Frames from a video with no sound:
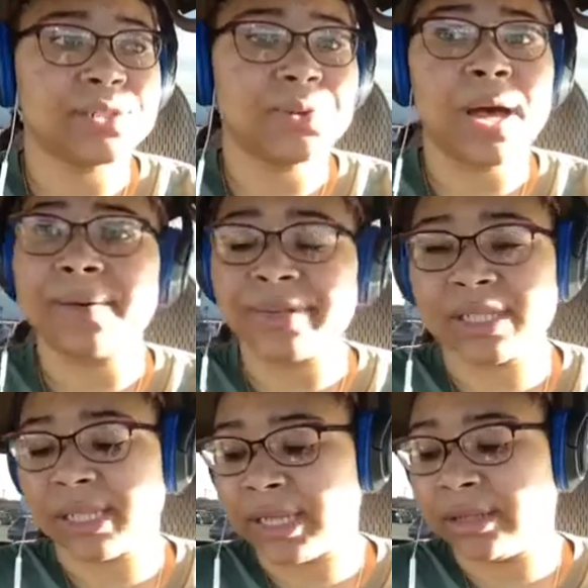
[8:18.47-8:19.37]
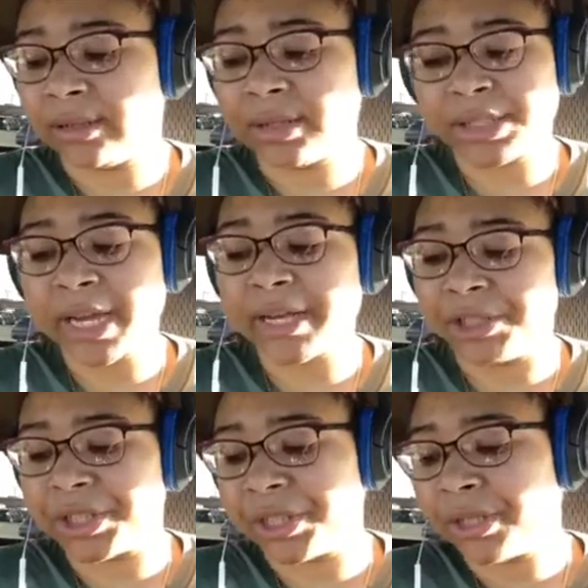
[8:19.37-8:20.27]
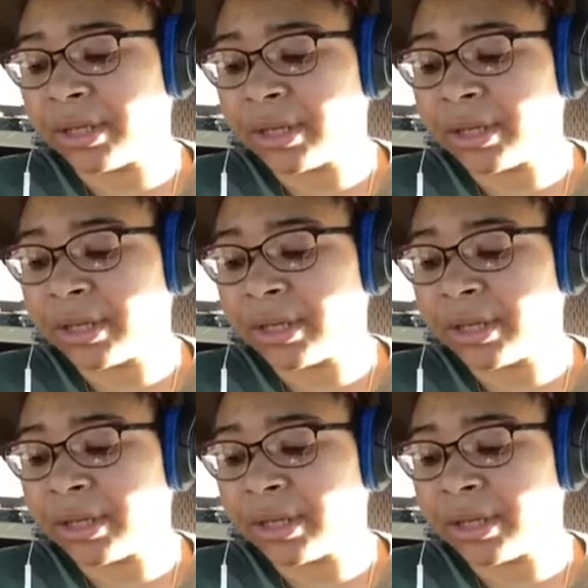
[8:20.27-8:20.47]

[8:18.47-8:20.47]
so obviously contagion.